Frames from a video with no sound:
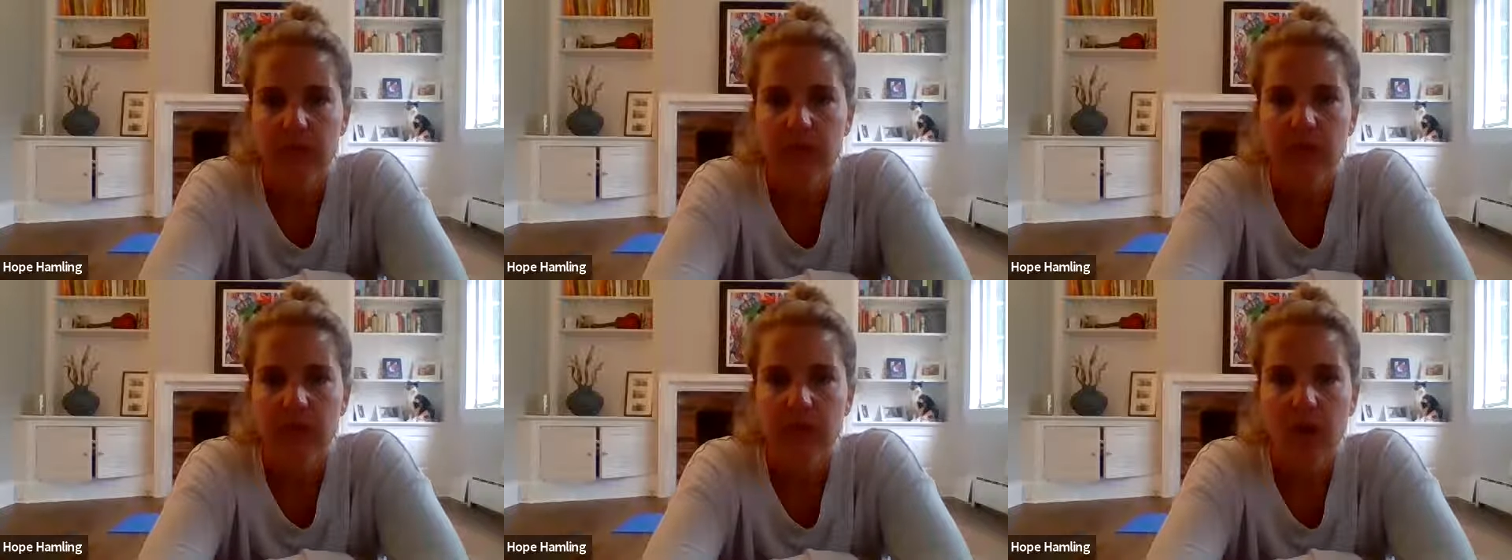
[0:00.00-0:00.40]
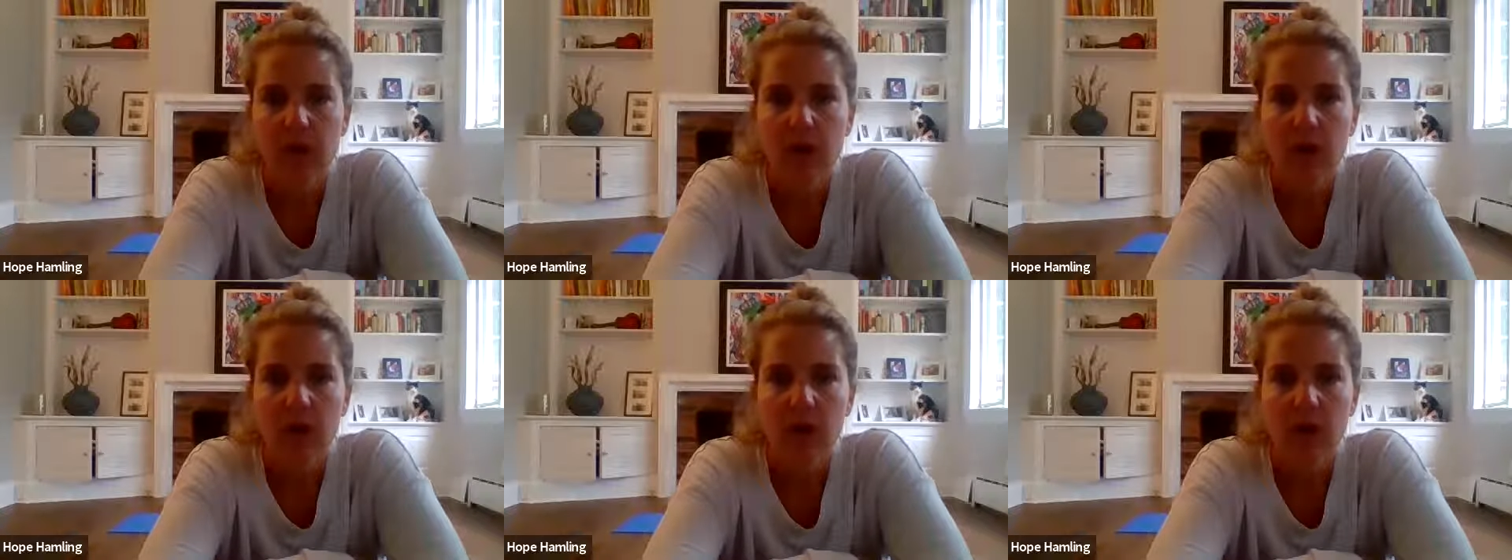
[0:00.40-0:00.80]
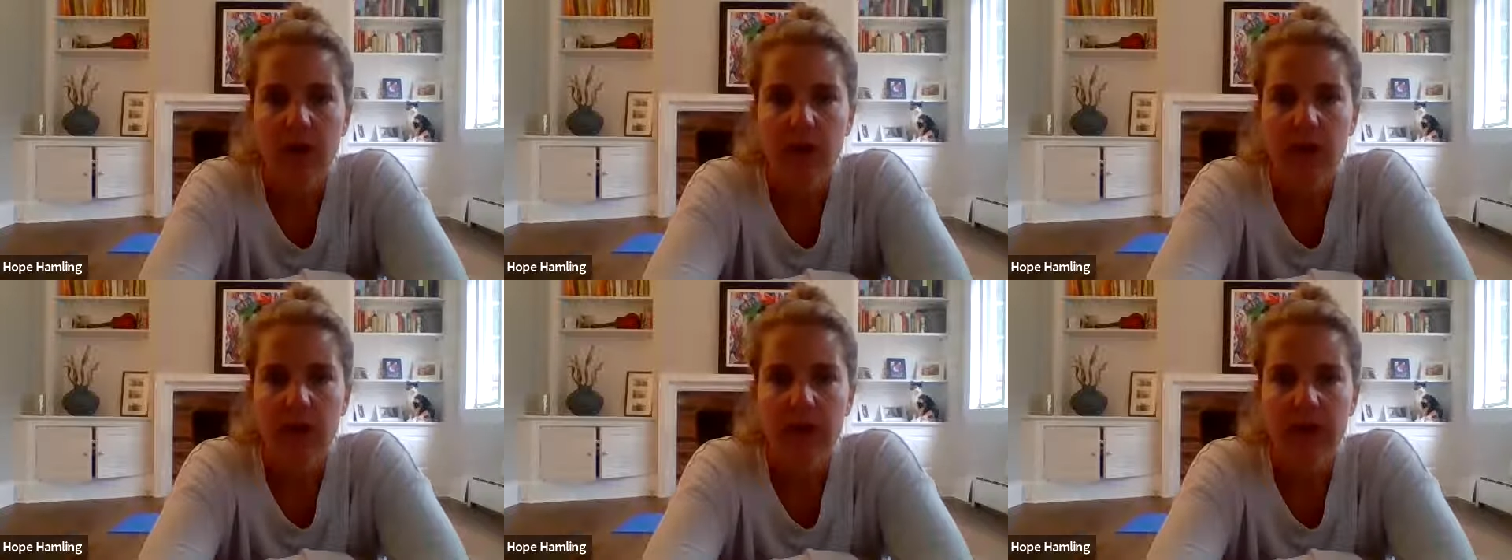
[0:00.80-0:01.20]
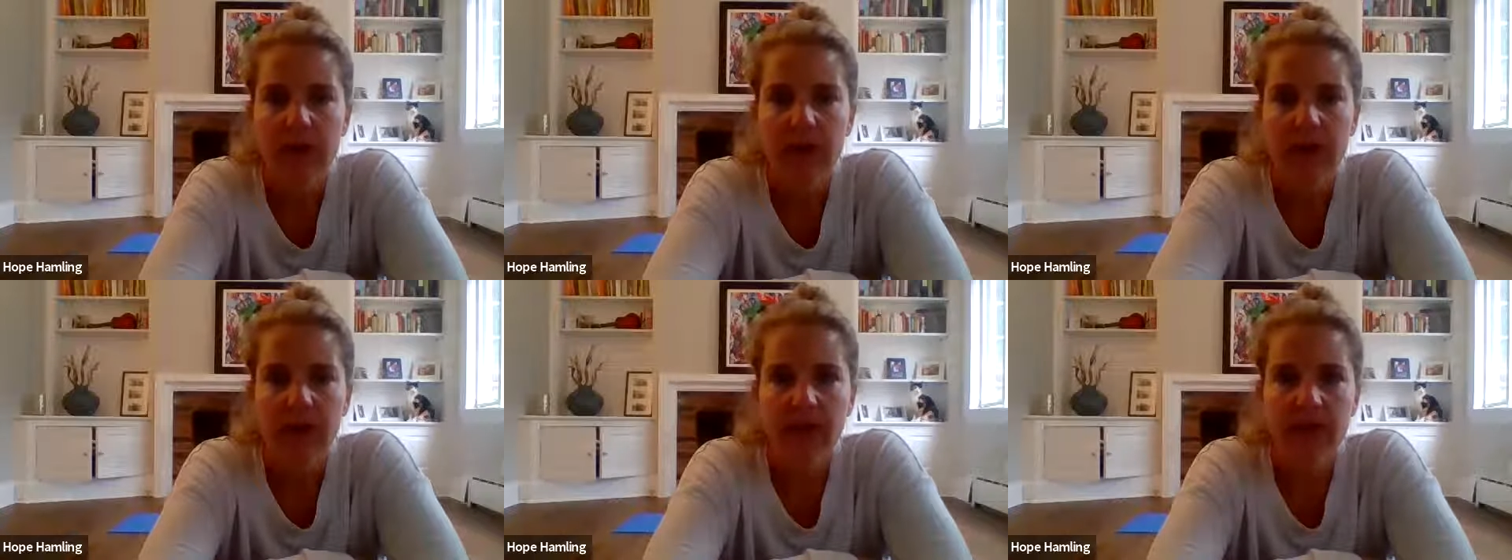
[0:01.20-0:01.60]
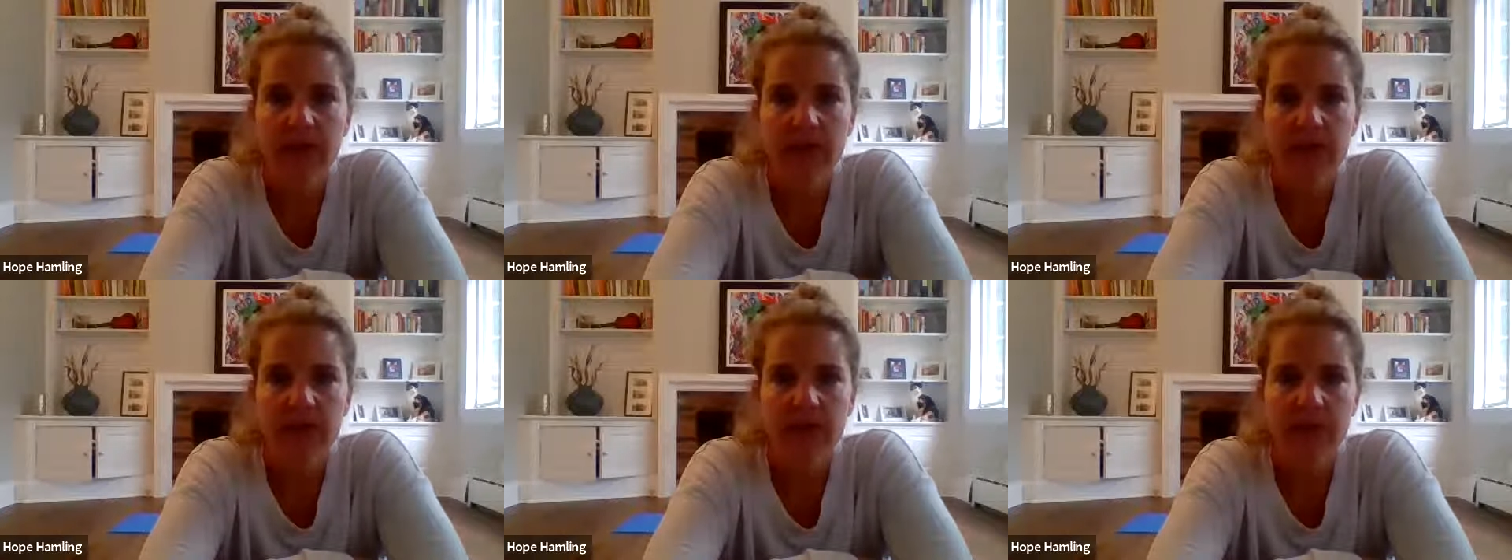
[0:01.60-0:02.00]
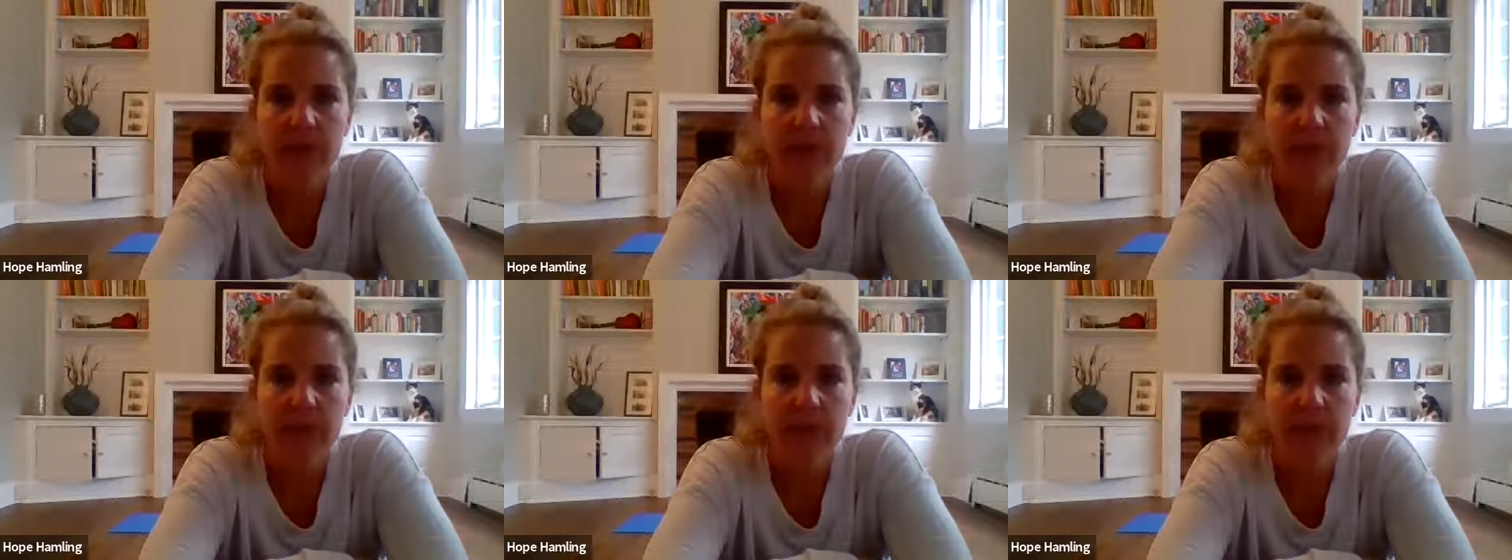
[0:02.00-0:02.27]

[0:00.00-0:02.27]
Lower all the way onto